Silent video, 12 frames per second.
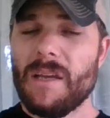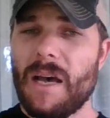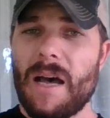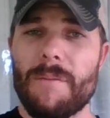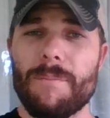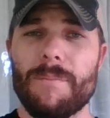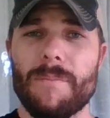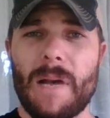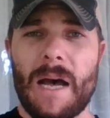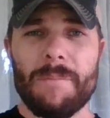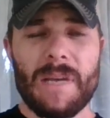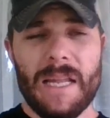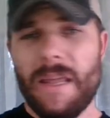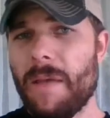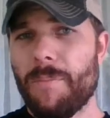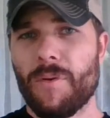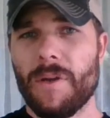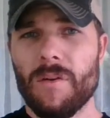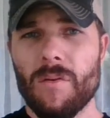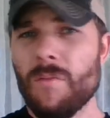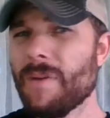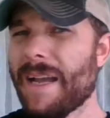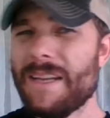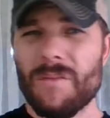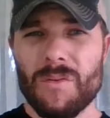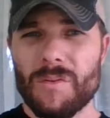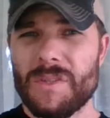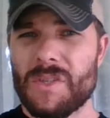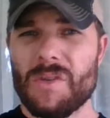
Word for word: Um, I'm kind of hypocritical. I don't always